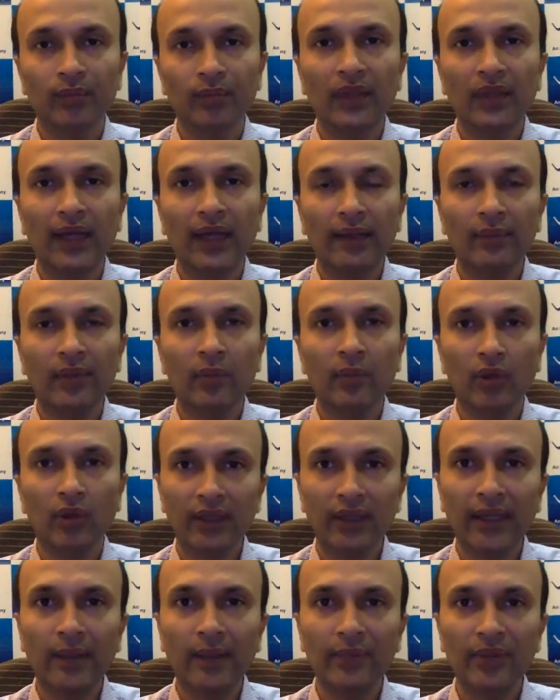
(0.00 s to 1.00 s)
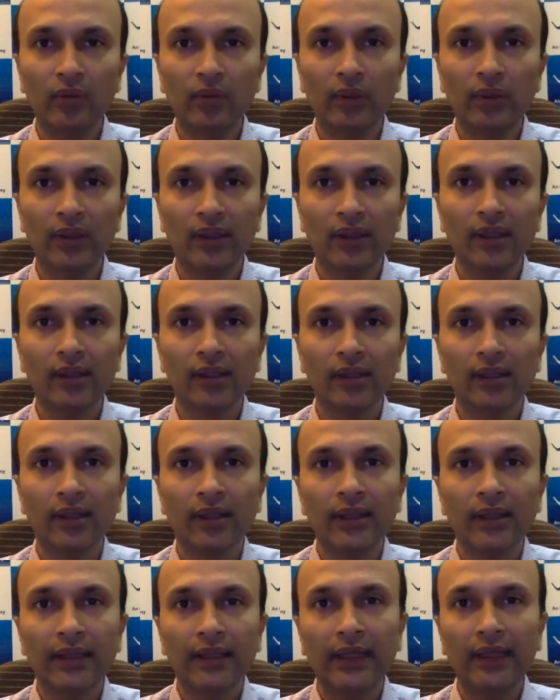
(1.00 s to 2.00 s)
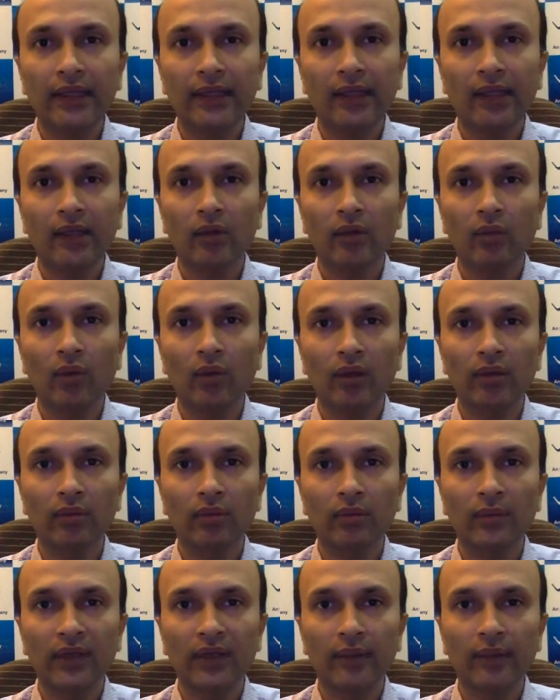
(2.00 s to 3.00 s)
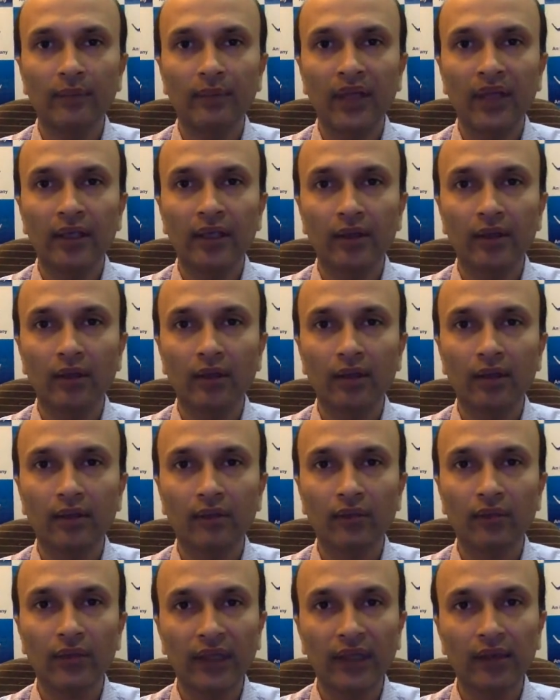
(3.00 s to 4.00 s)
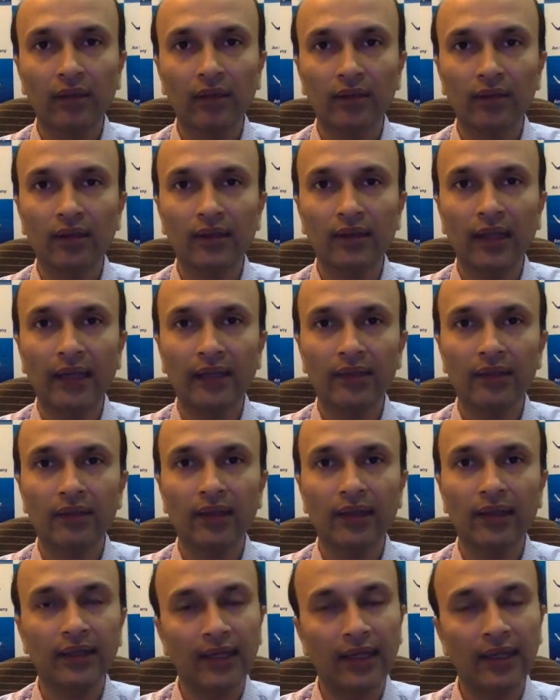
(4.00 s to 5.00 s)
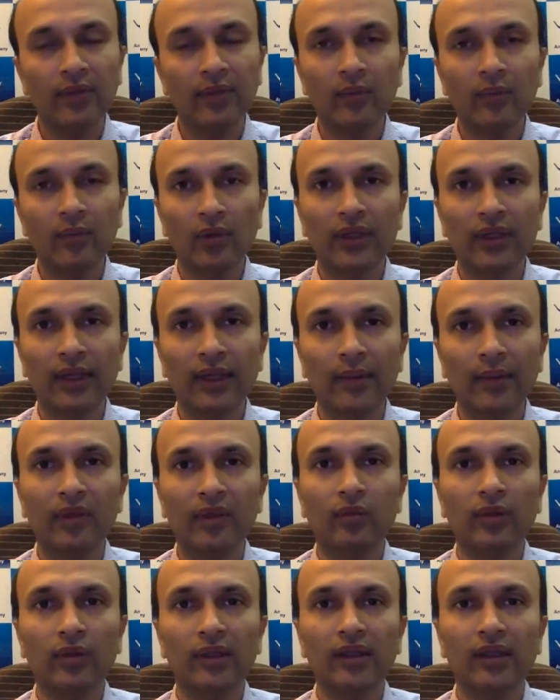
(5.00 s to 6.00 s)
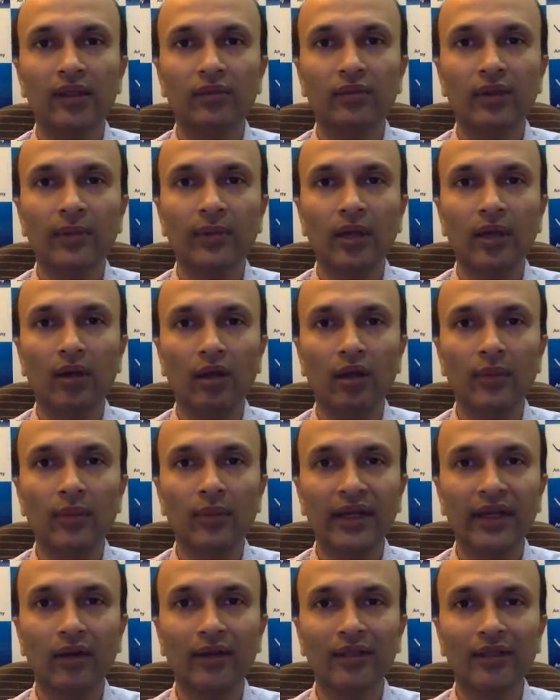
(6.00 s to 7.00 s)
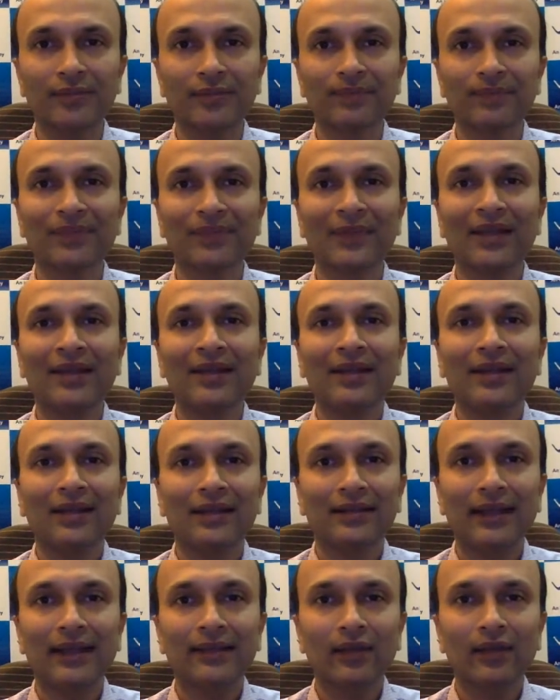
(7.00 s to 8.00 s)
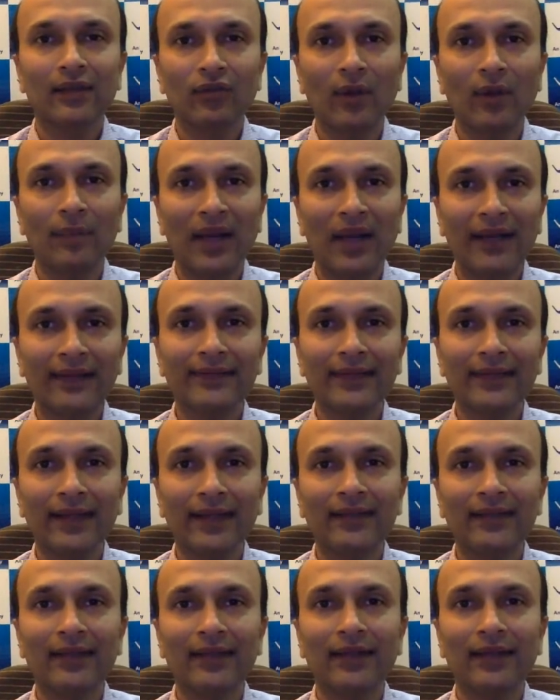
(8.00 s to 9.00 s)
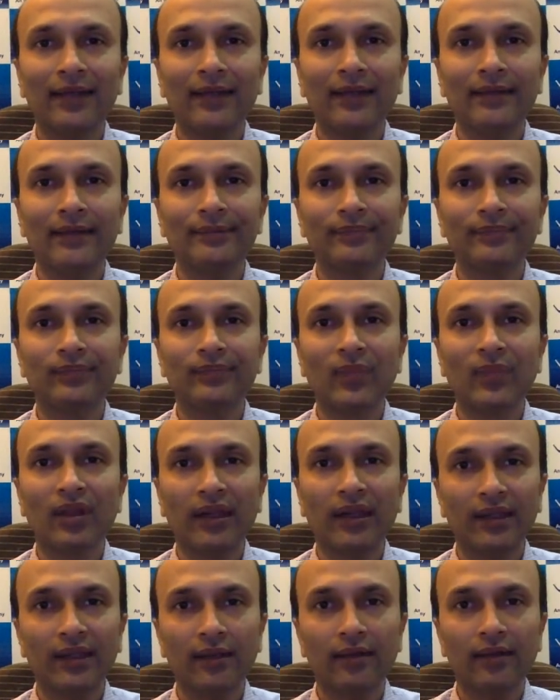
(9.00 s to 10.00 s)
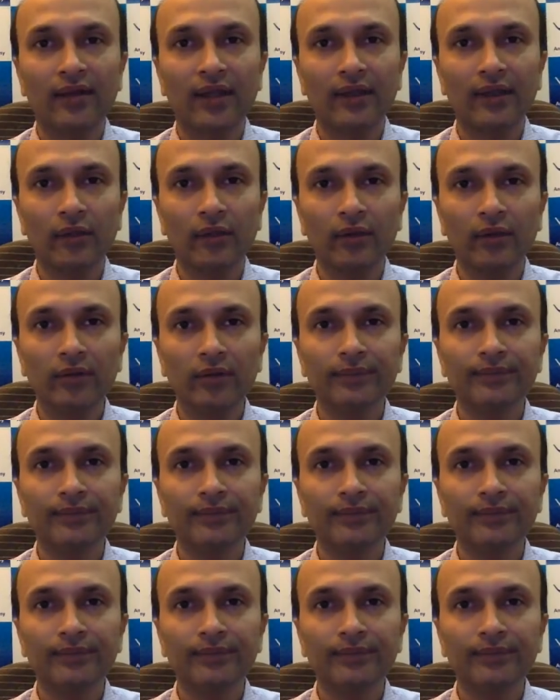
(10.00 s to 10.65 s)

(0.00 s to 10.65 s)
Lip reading: I'll be more than happy to assist. In case you want to make your strengths on the cycle side, I'll be more than happy to assist with all my knowledge. That's it from my side. Stay tuned.